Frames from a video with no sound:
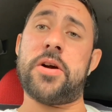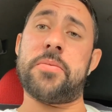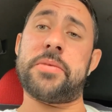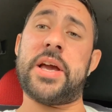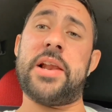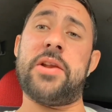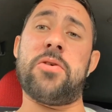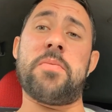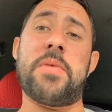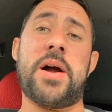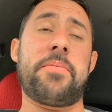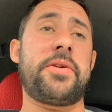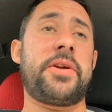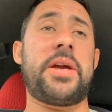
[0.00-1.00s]
Get a little
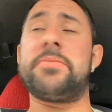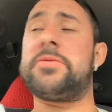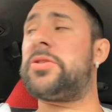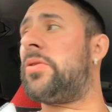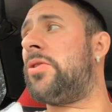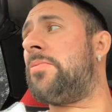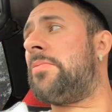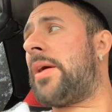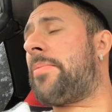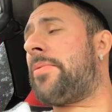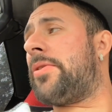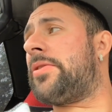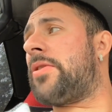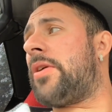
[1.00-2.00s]
map, get him to do a little map
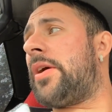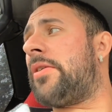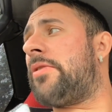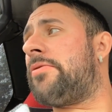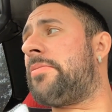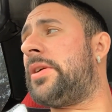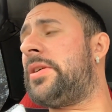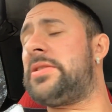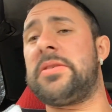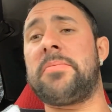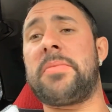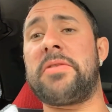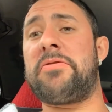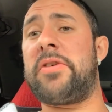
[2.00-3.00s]
on the dyno for me, so you
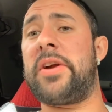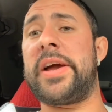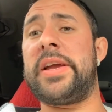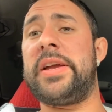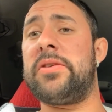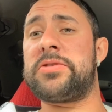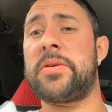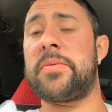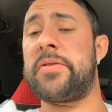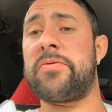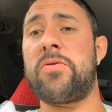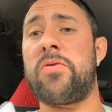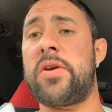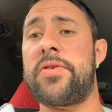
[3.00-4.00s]
make 380 or something,
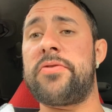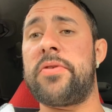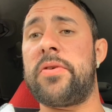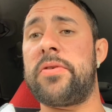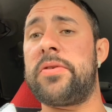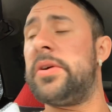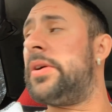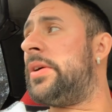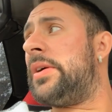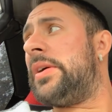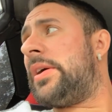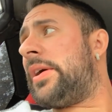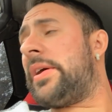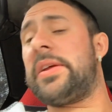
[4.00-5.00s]
400 odd,
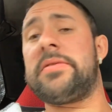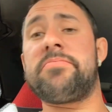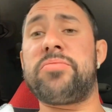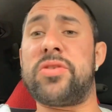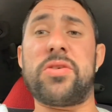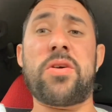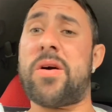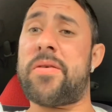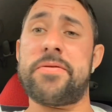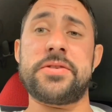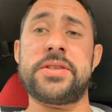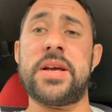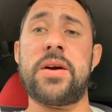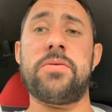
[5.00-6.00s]
and then put the car up for
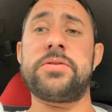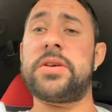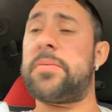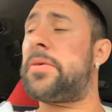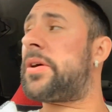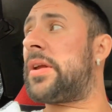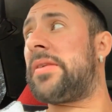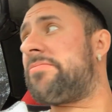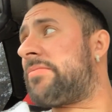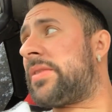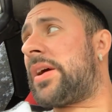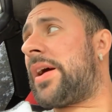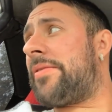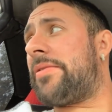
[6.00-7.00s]
sale. If someone can
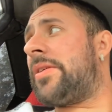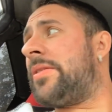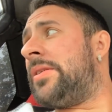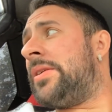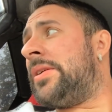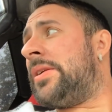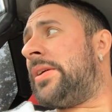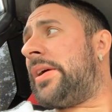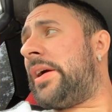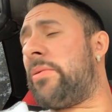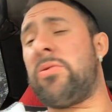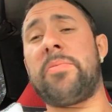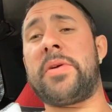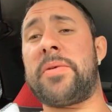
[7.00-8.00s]
have a, it
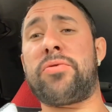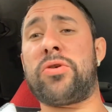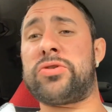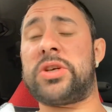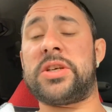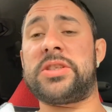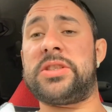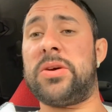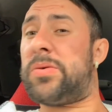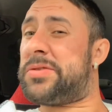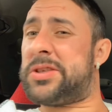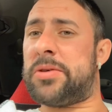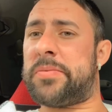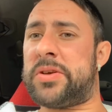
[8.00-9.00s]
will be a project still.
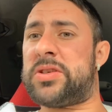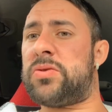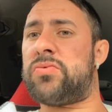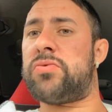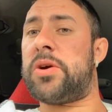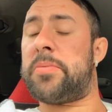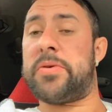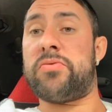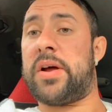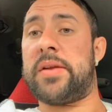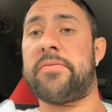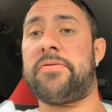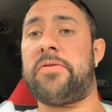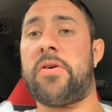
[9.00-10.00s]
So it'll be
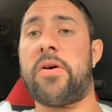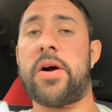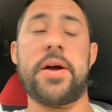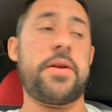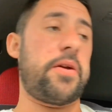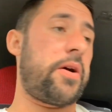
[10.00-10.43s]
running fine.